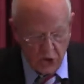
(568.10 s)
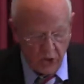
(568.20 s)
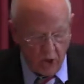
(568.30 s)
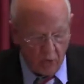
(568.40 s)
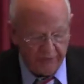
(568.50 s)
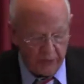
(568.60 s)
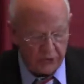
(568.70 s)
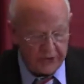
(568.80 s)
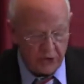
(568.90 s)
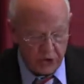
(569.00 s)
the suit all
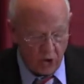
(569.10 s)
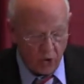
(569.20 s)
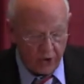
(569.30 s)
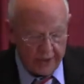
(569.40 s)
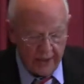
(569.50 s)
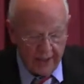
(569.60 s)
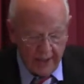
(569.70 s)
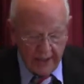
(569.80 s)
filthy and torn.